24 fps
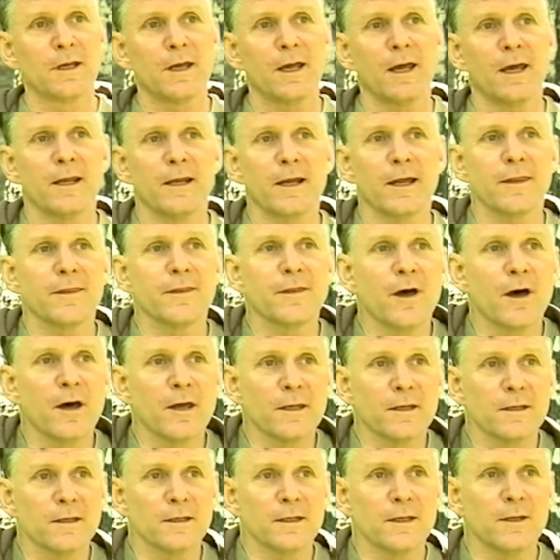And I thought,
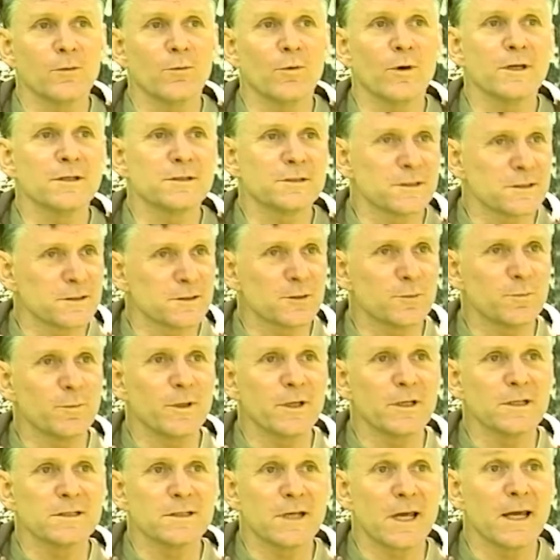he wants us to be
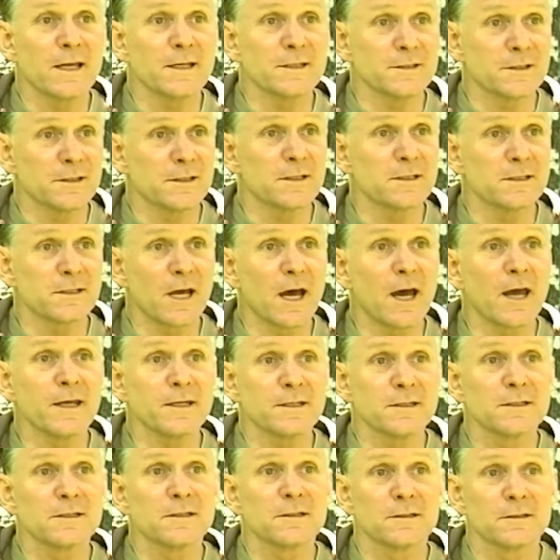his hands and his
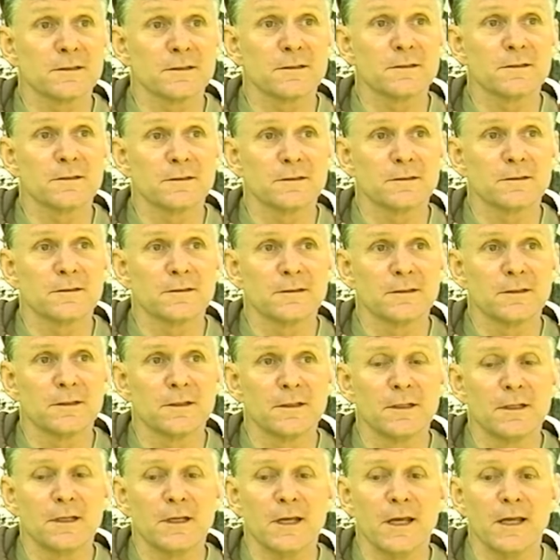eyes.
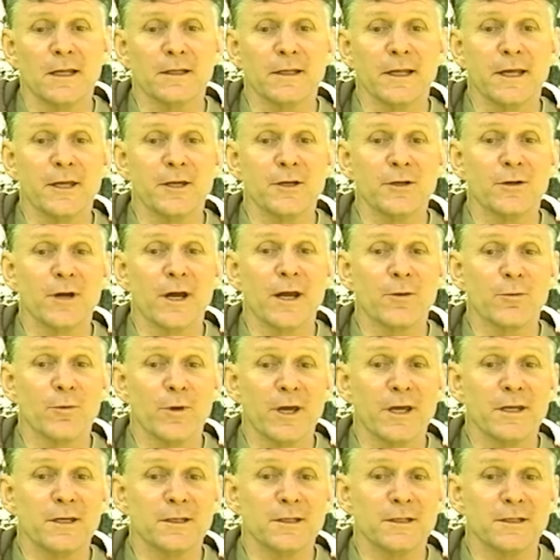And later I
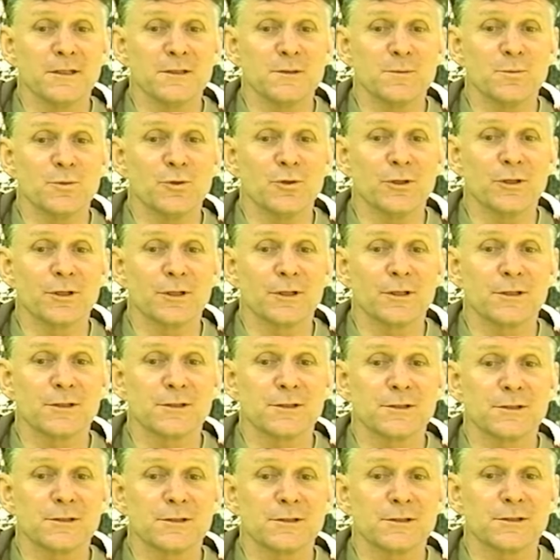read in his book's
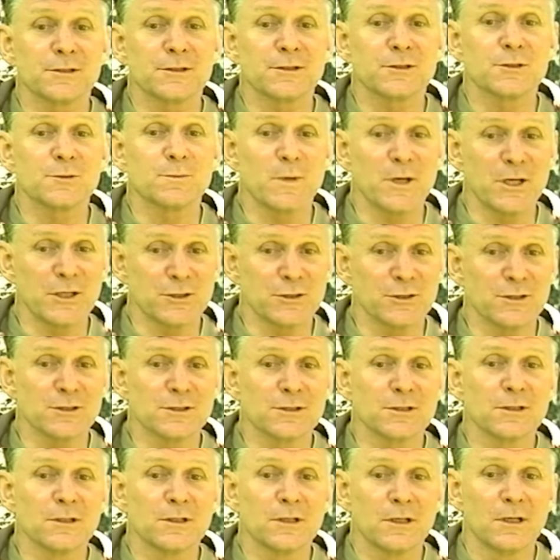
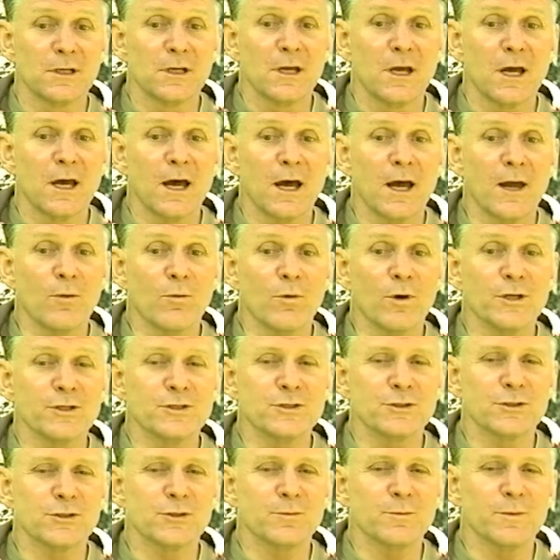speeches, I
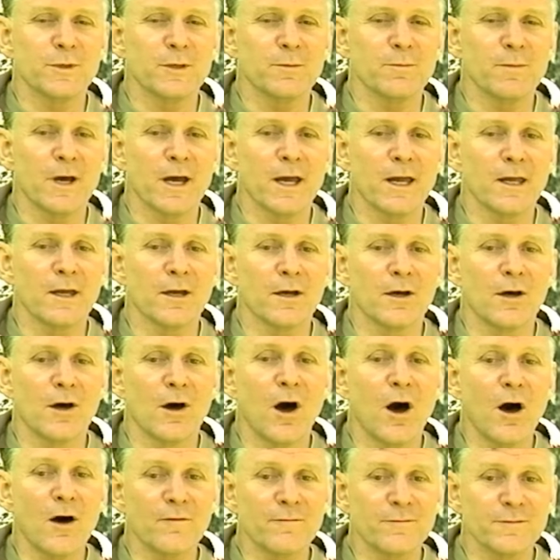want you to be my
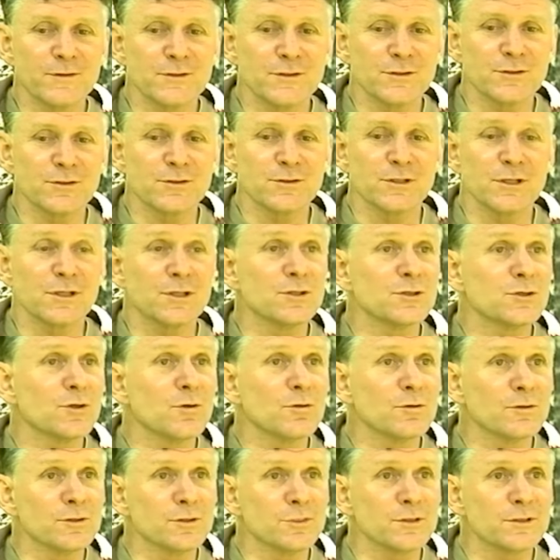officers and
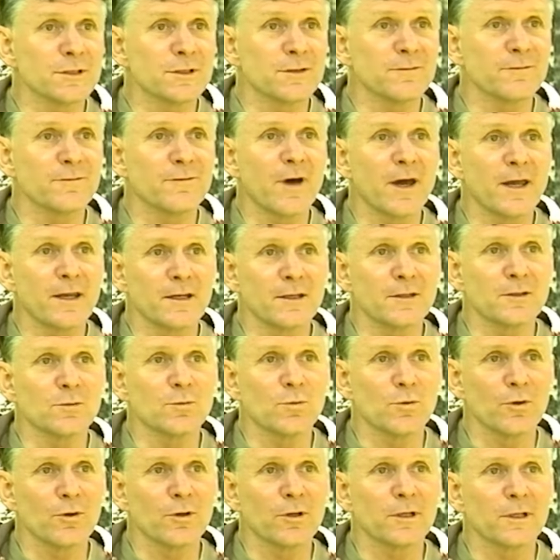soldiers in fighting the
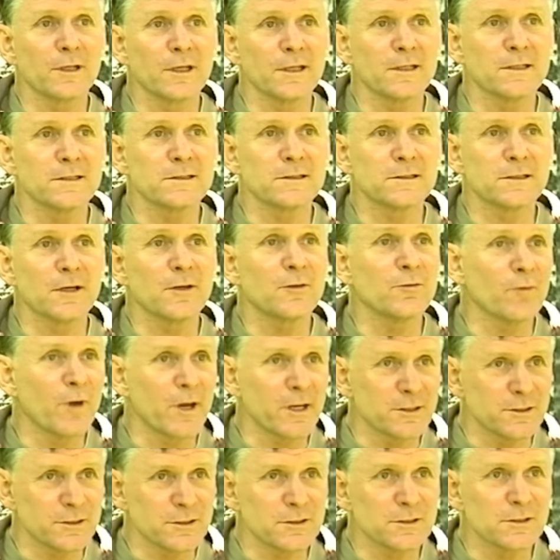war against
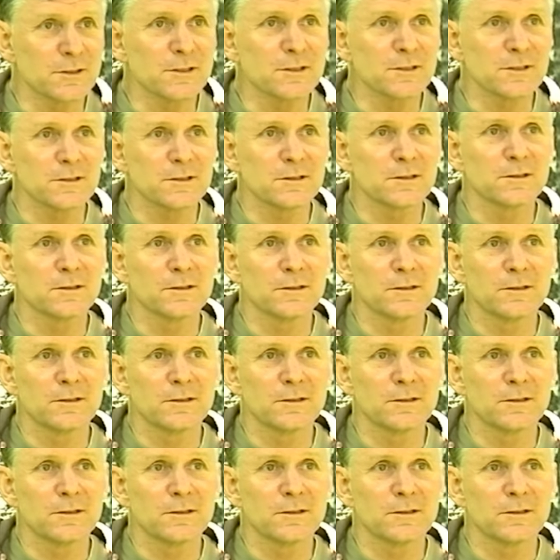unrighteousness.